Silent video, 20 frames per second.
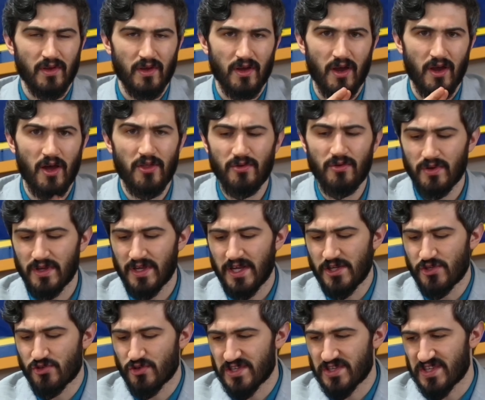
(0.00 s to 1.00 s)
Other
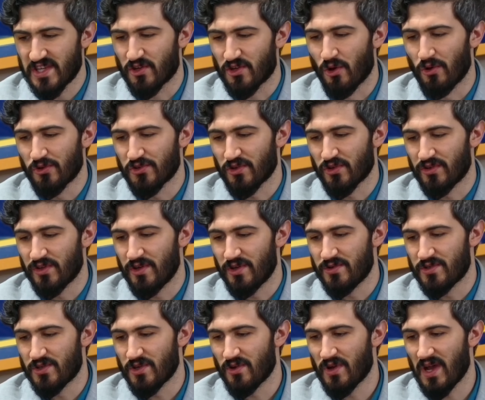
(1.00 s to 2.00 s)
interesting cultural
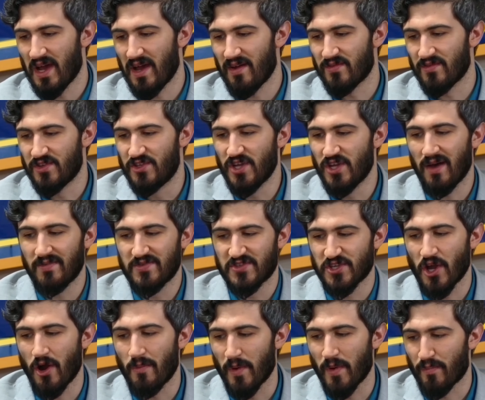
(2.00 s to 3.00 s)
news you have Dove
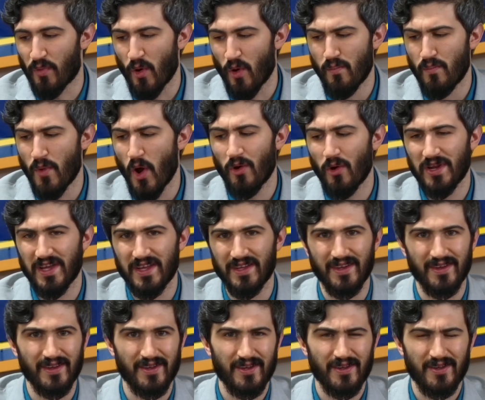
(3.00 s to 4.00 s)
Soap
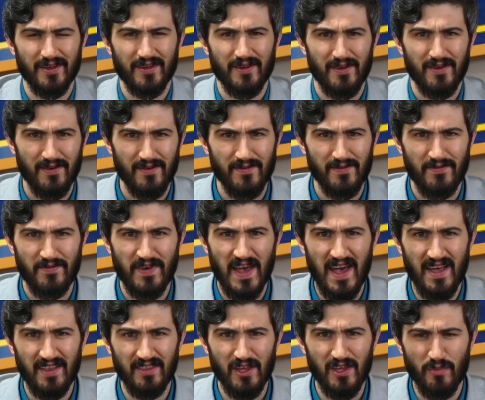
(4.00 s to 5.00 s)
promoting
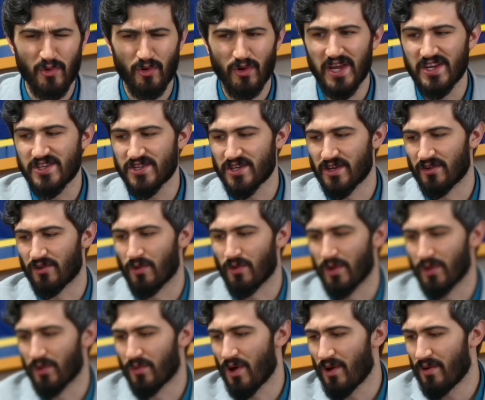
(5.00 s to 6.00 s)
fat liberation, quote
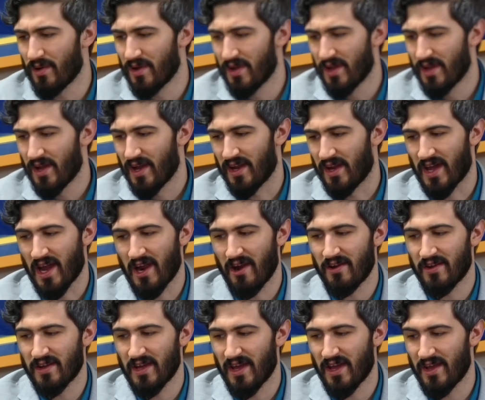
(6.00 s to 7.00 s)
unquote, and
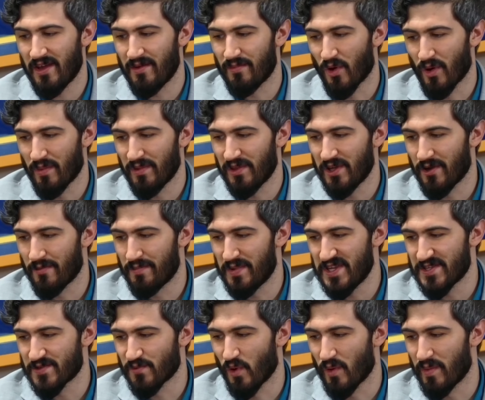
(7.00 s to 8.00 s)
hiring a morbidly
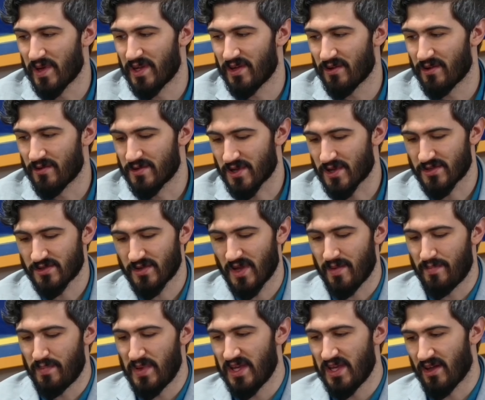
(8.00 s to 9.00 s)
obese woman who's also a
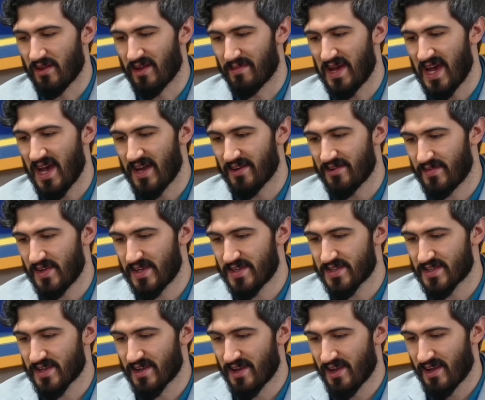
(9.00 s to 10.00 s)
BLM
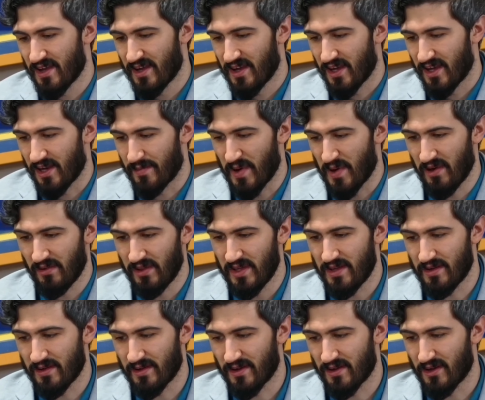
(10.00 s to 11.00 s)
activist and
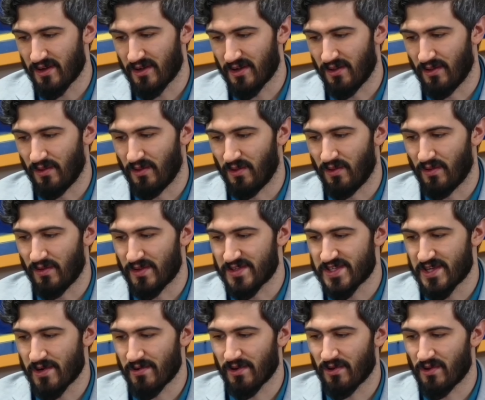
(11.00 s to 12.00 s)
apparently a
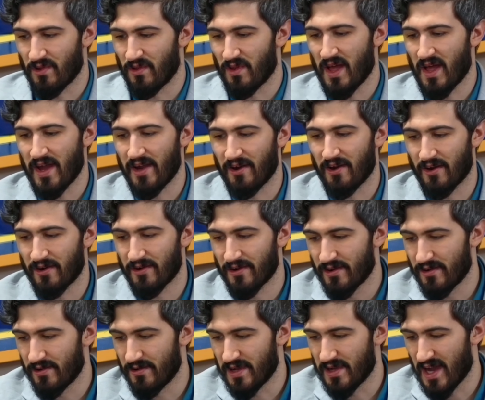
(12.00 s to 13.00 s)
serial liar
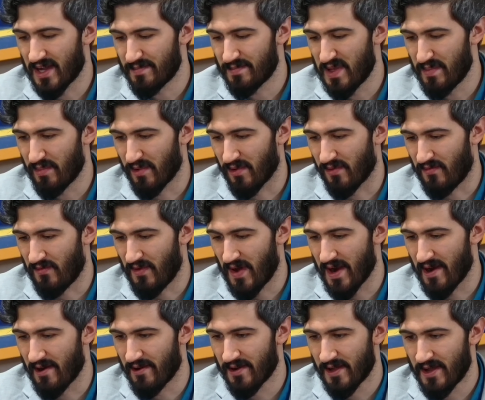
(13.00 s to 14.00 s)
who got people
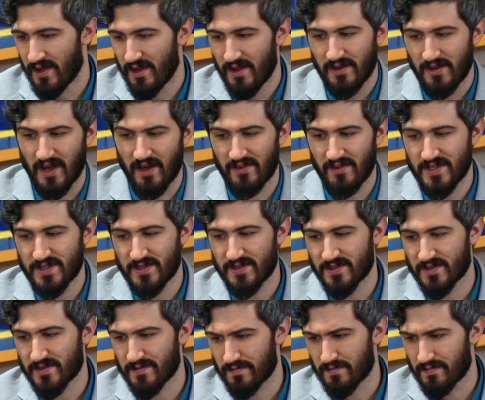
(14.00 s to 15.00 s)
fired. Now,
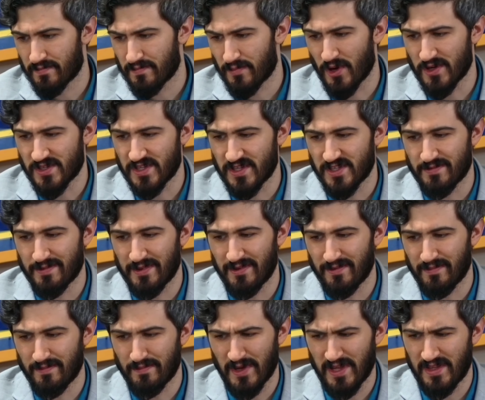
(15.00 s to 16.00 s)
this person is
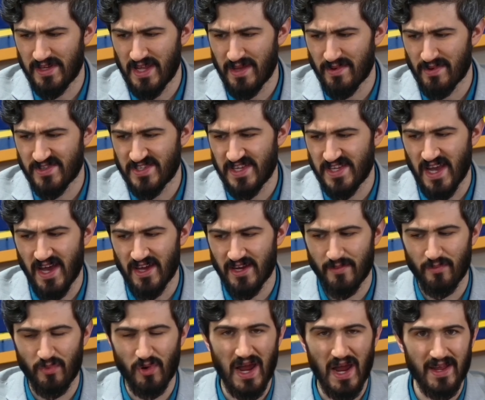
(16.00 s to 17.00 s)
by the name of
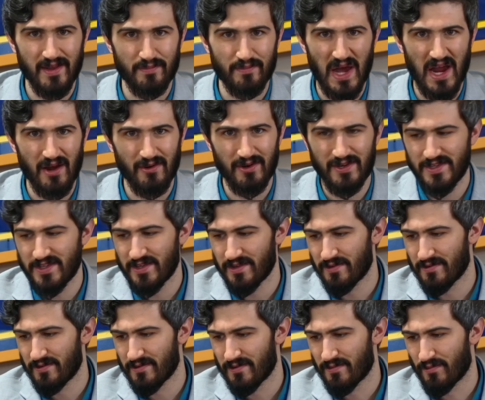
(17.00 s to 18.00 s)
Zyahna Bryant.
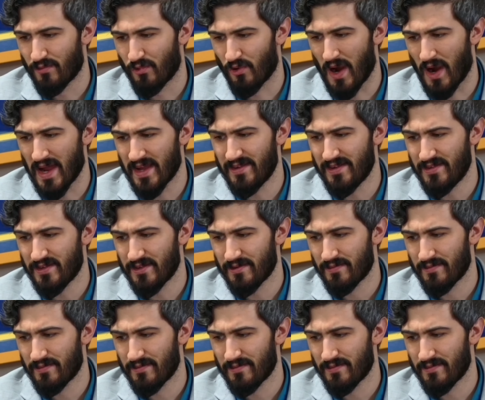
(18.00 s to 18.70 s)
Bryant?